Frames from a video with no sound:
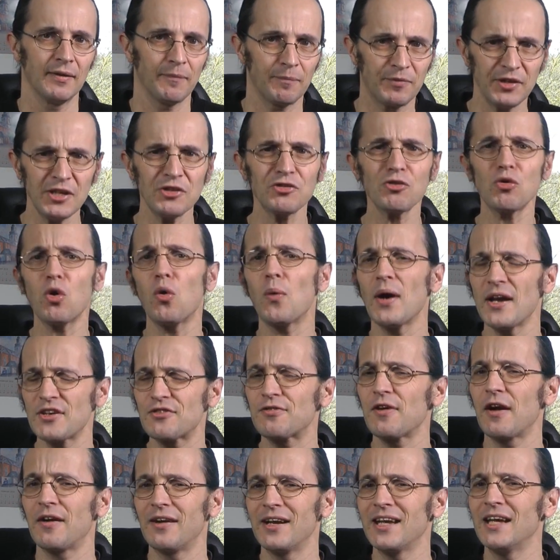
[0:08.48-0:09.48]
These are
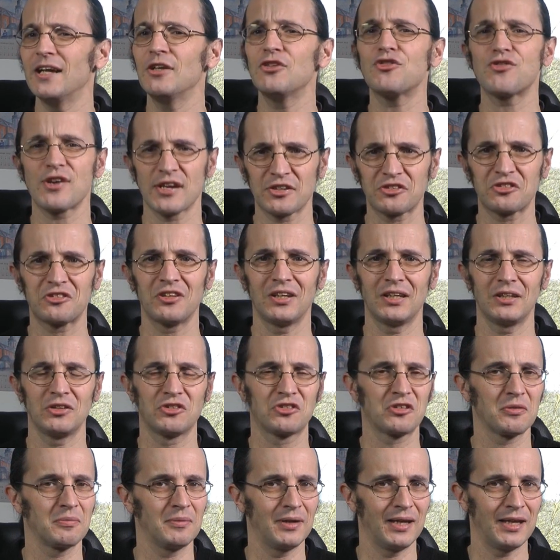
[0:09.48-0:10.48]
always very
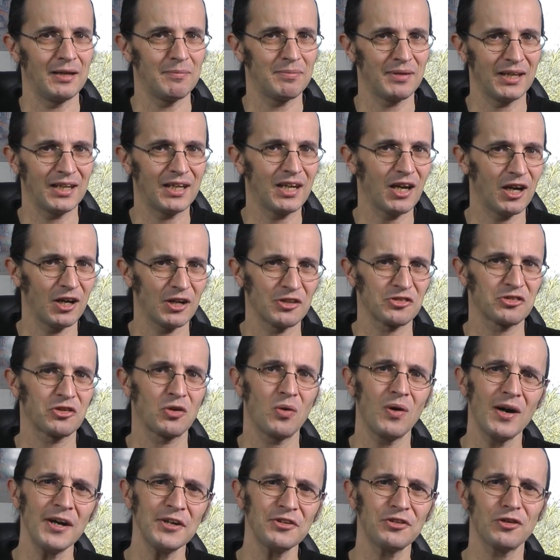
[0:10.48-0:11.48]
interesting to me because
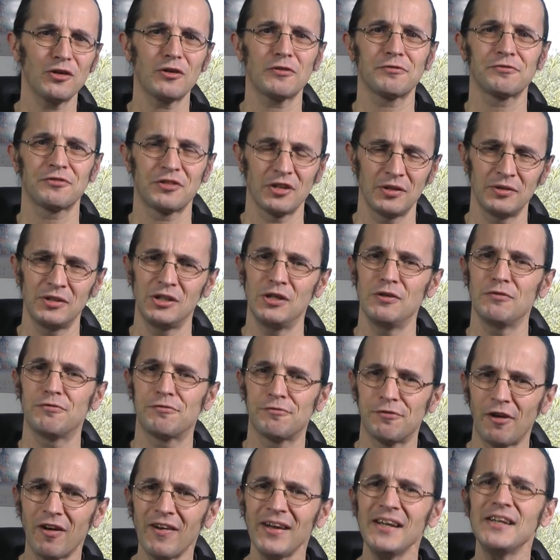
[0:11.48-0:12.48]
quite often you
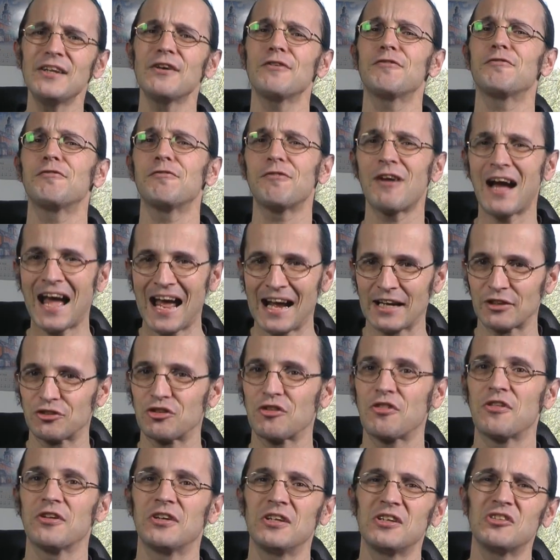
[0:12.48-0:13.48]
find a
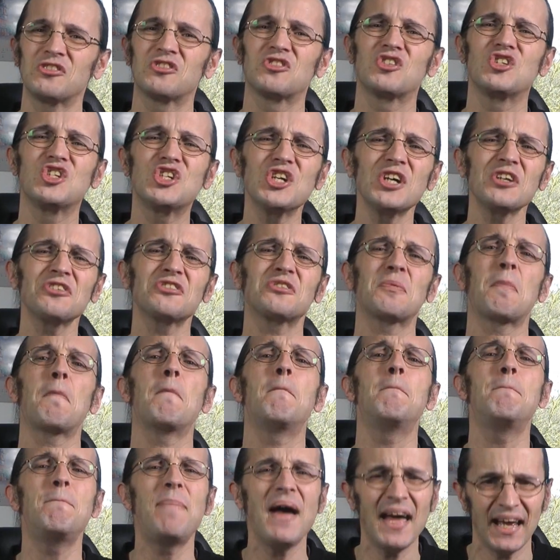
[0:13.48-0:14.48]
fact that is just
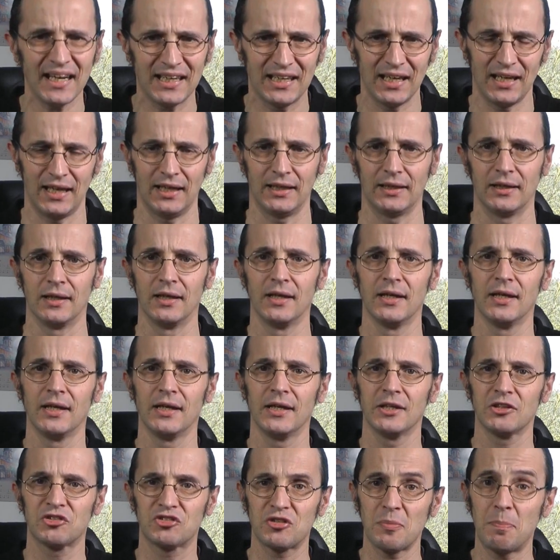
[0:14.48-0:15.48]
begging
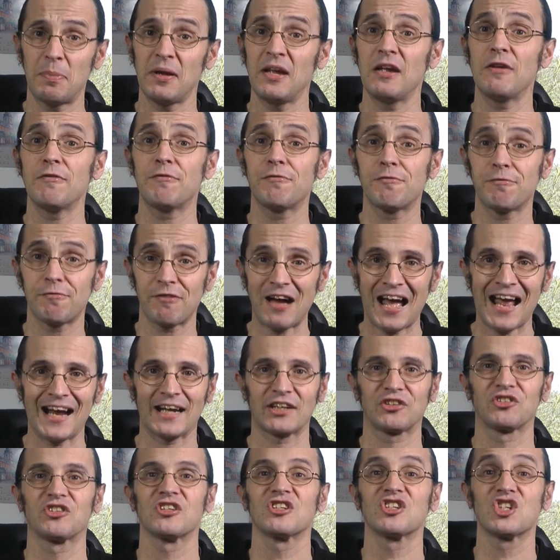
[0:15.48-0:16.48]
to be
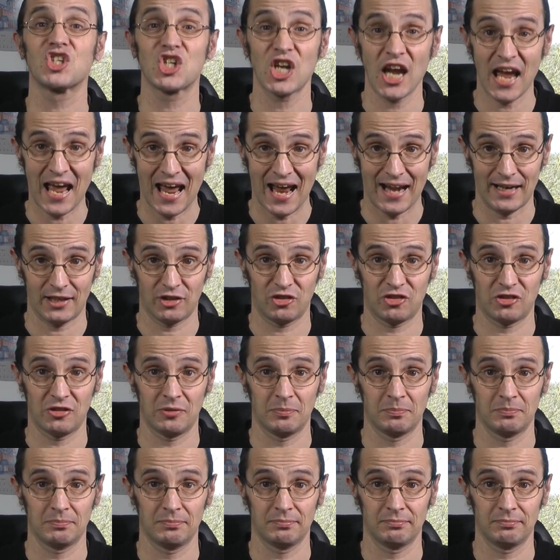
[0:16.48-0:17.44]
fact-checked.